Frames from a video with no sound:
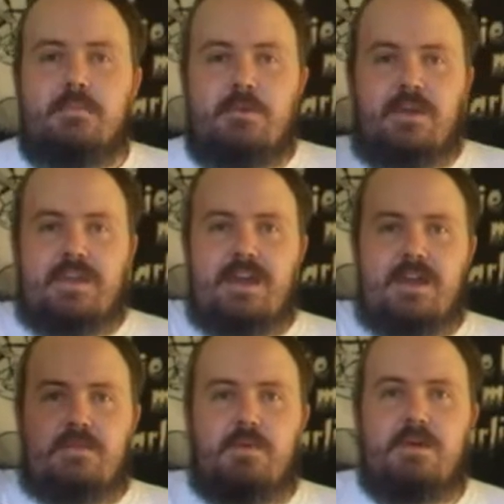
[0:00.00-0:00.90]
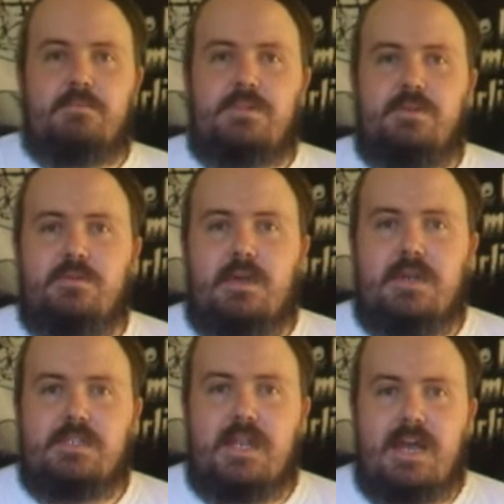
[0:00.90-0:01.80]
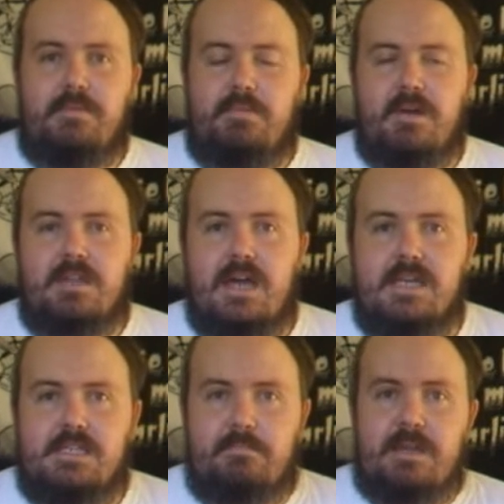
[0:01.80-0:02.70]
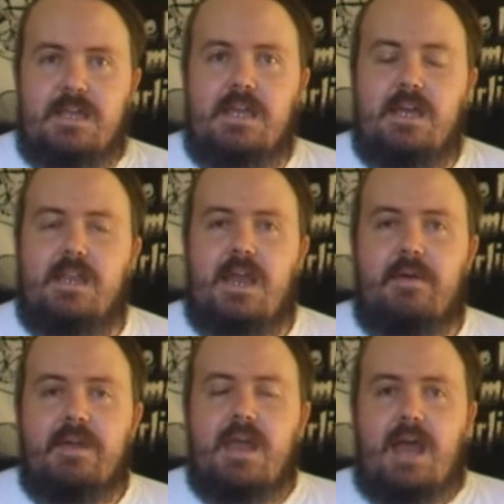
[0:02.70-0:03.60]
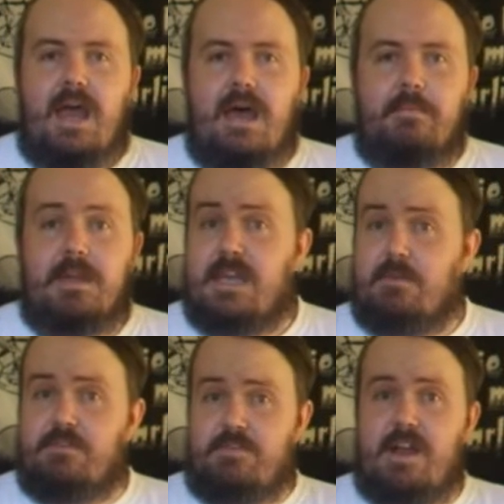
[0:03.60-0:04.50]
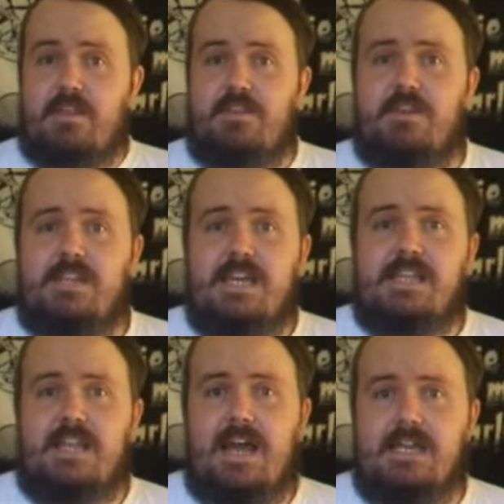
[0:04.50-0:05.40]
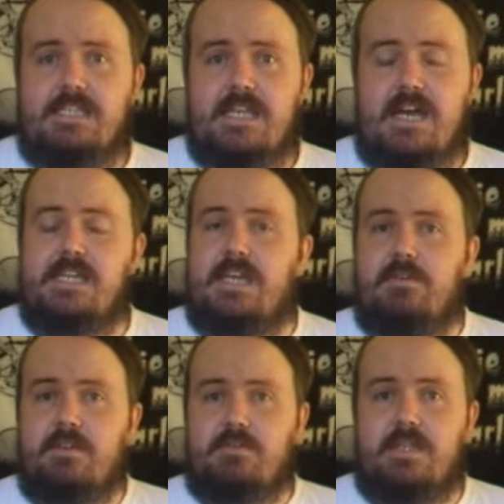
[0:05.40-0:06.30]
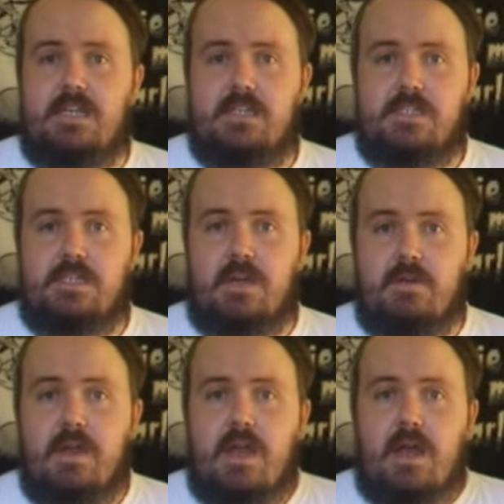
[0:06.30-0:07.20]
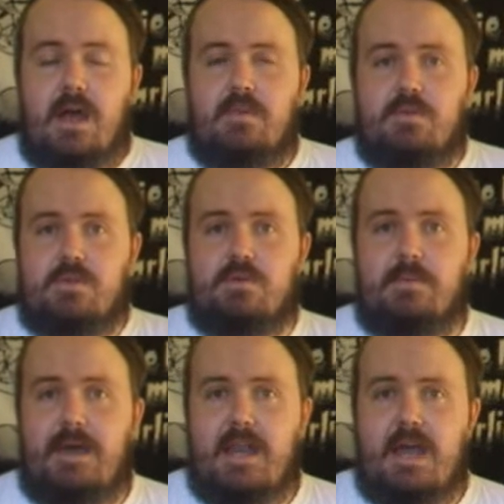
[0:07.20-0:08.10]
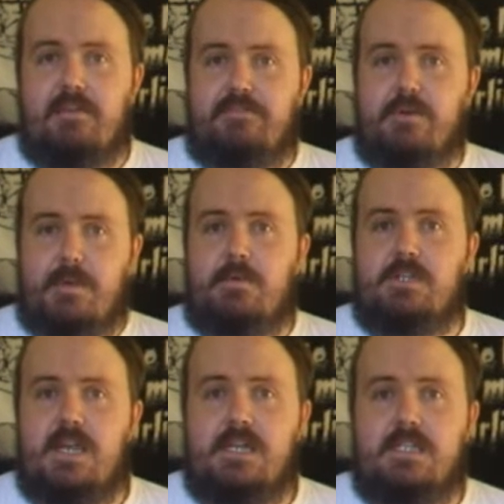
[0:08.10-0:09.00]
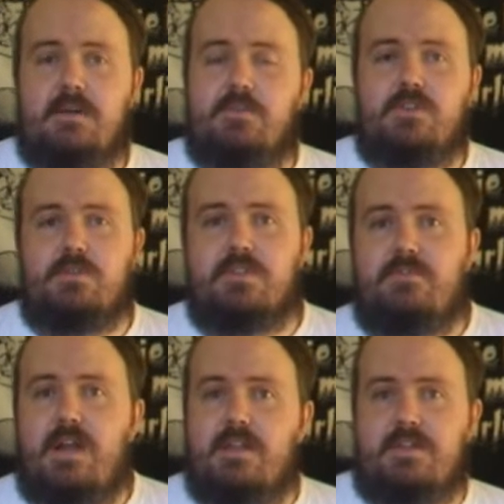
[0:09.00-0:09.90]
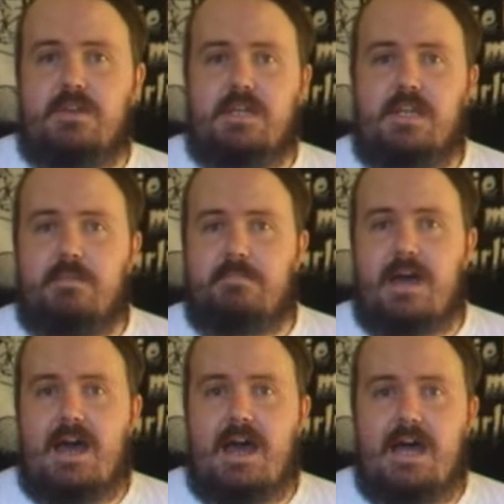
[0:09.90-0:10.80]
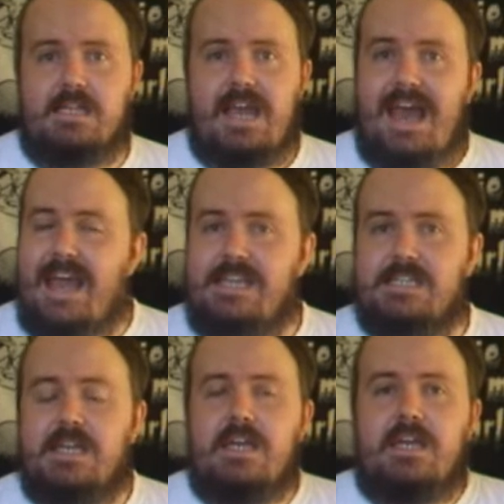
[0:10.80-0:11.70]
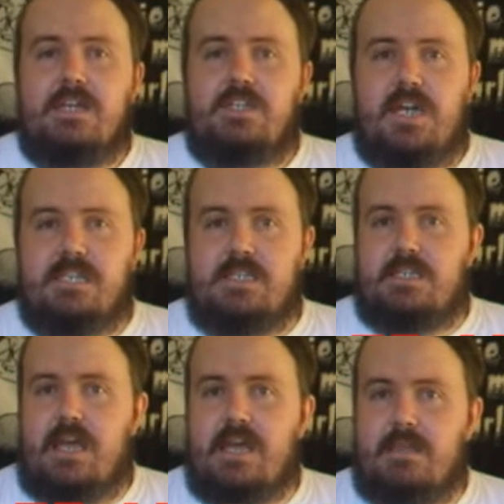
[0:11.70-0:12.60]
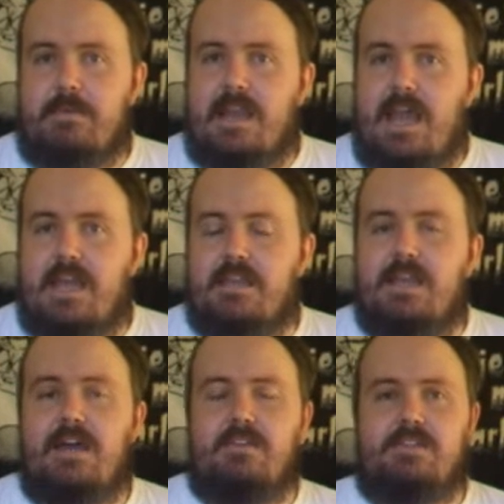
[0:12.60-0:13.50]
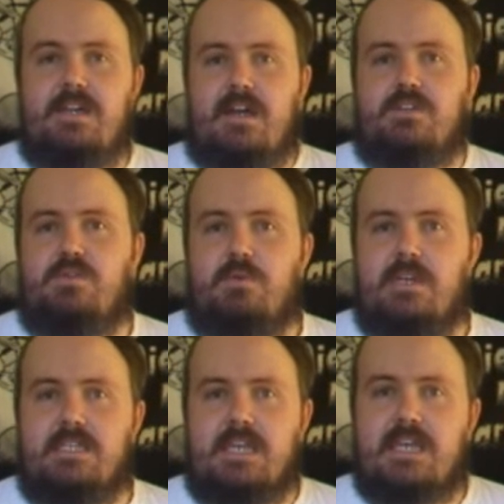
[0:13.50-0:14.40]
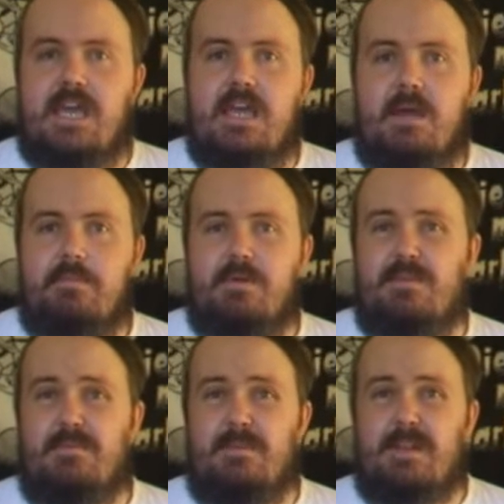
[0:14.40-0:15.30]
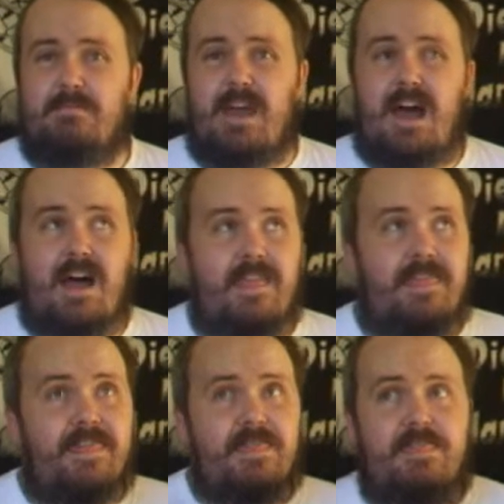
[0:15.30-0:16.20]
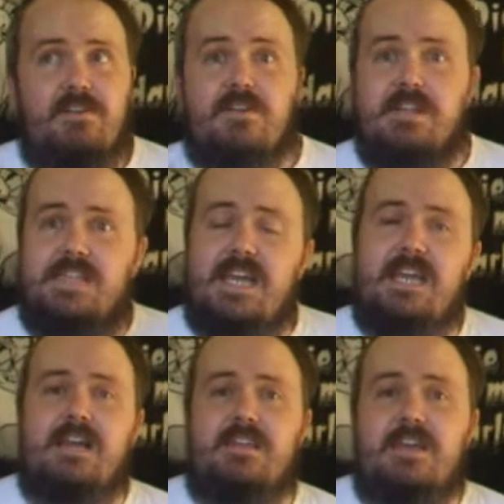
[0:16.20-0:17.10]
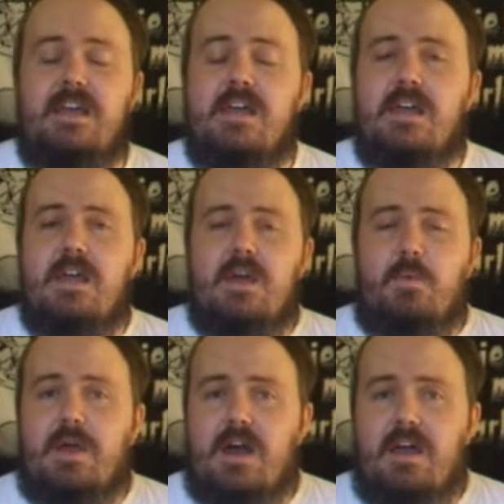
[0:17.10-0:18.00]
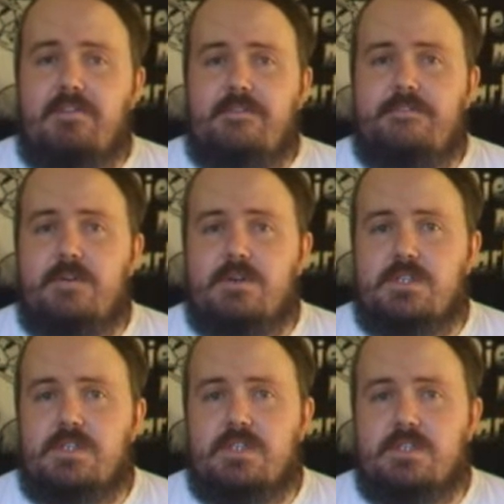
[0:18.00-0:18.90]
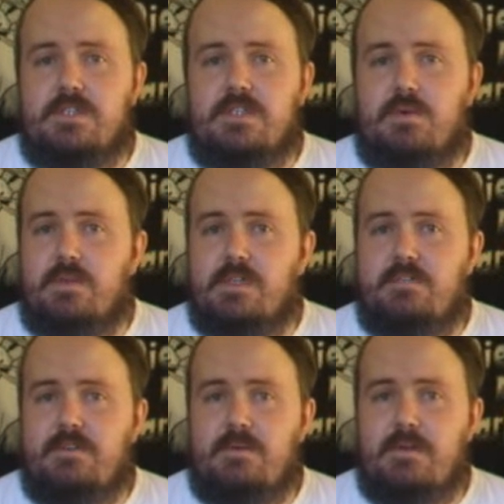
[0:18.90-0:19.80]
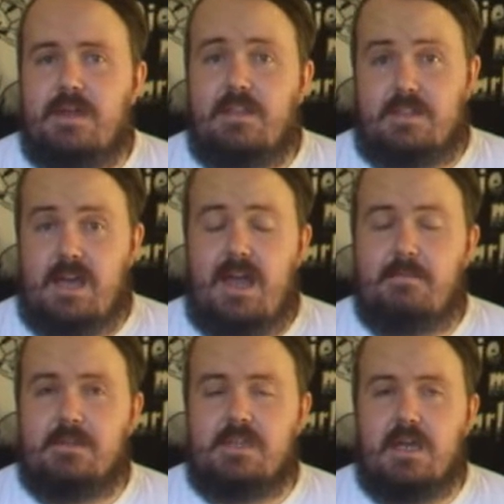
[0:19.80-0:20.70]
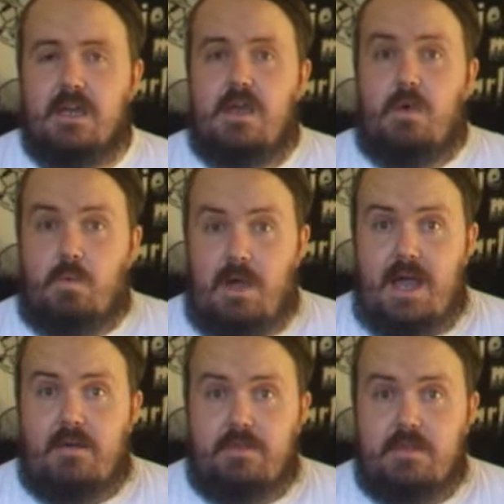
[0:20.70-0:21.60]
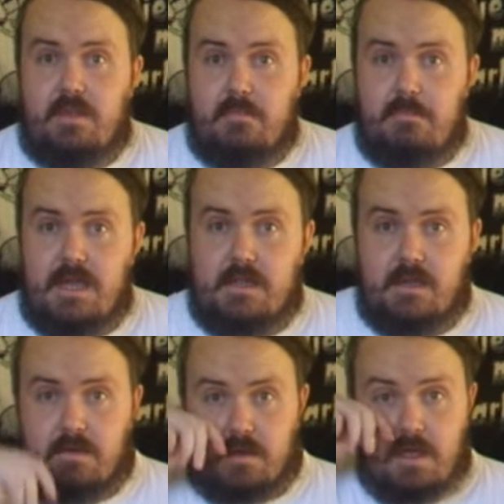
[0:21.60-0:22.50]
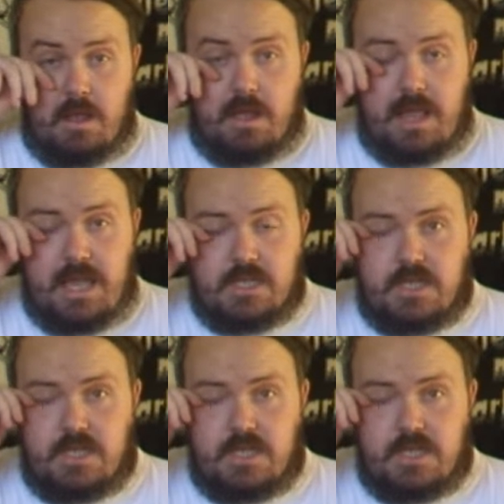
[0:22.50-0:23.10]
Good morning, guys. Welcome to It's Alive podcast. Ben here. Now, again, it was Friday the 13th last night here in New Zealand, so I just want to talk about a film I watched last night, which was Friday the 13th Part 8, Jason Takes Manhattan. Now, this is something I saw as a kid. I probably would have been about 13, I think, when I first saw this film. When I had the time, I was like, wow, this is amazing. Look at that.